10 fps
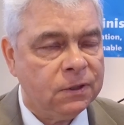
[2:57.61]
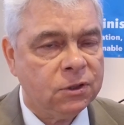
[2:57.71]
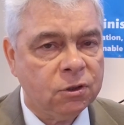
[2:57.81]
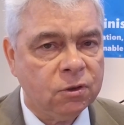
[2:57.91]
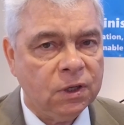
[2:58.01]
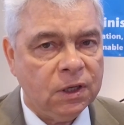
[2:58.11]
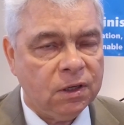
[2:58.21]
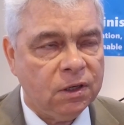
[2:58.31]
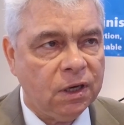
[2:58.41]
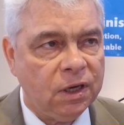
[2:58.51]
So
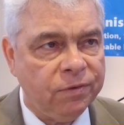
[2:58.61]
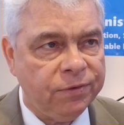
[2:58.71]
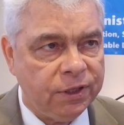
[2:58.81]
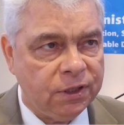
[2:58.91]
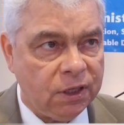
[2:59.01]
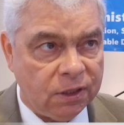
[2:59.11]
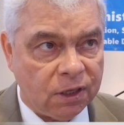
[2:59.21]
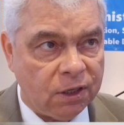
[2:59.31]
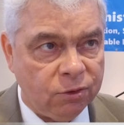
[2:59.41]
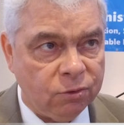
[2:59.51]
every day
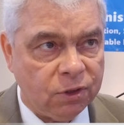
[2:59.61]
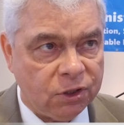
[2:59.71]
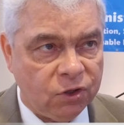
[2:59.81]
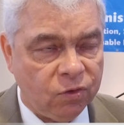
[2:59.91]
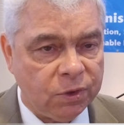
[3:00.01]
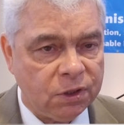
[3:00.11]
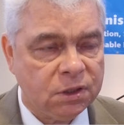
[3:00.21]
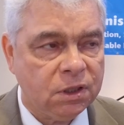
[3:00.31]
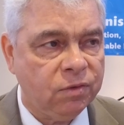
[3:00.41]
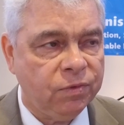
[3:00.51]
there are new
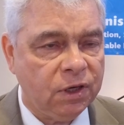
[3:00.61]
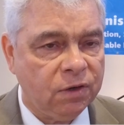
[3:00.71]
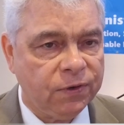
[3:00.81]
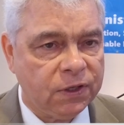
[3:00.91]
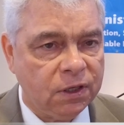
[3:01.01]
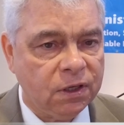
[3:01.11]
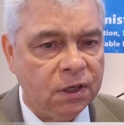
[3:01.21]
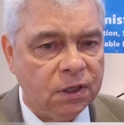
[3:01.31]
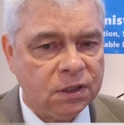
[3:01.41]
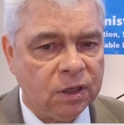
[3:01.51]
achievements, and we have, I think,
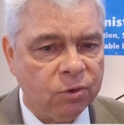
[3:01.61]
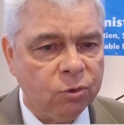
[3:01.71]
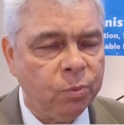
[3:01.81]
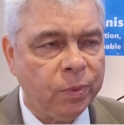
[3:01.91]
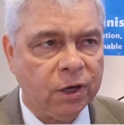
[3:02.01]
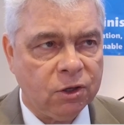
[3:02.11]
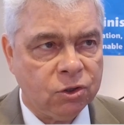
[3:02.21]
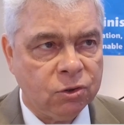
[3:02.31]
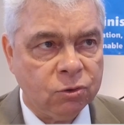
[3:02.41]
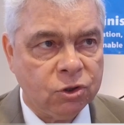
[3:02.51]
some good
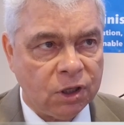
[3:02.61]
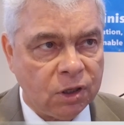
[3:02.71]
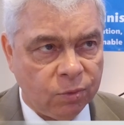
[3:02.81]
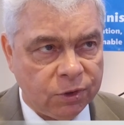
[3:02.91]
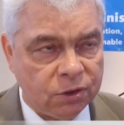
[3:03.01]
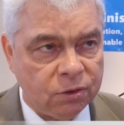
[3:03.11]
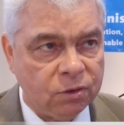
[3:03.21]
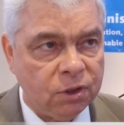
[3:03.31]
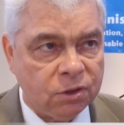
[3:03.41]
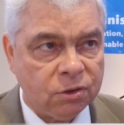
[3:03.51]
package to share with
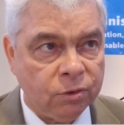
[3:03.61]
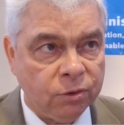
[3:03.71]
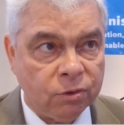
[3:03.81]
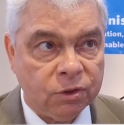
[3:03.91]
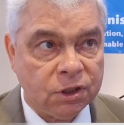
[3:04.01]
you, so you could